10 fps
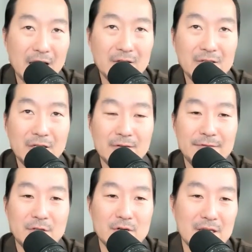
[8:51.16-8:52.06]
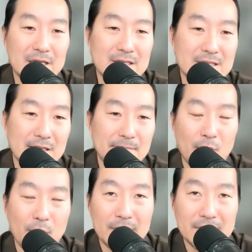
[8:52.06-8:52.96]
I don't know if there is a
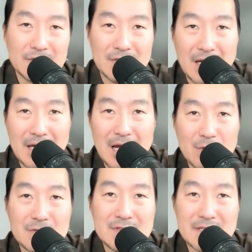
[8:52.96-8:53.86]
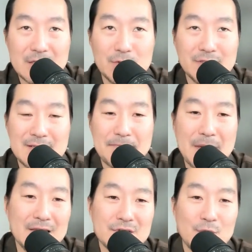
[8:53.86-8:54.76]
point. I would say it really
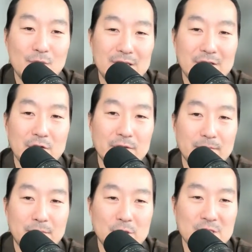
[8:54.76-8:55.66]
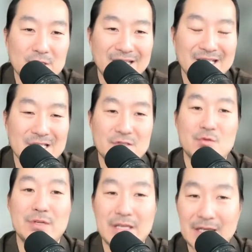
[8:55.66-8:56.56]
depends on what your personal
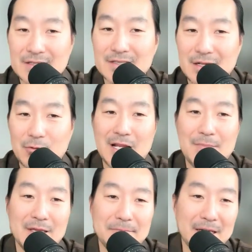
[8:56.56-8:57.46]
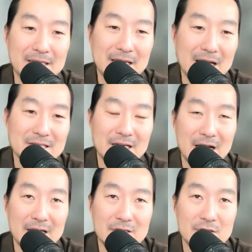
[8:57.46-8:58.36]
history is. And what I mean by that is
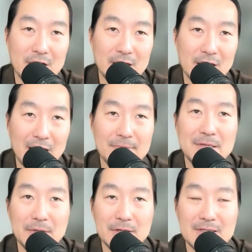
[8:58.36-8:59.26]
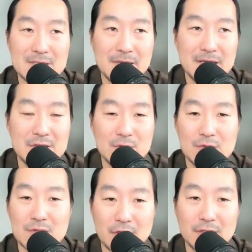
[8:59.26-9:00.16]
I a lot of people in the space do
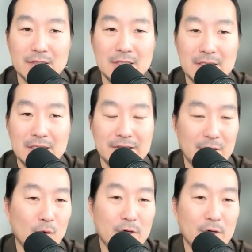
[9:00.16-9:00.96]
start, they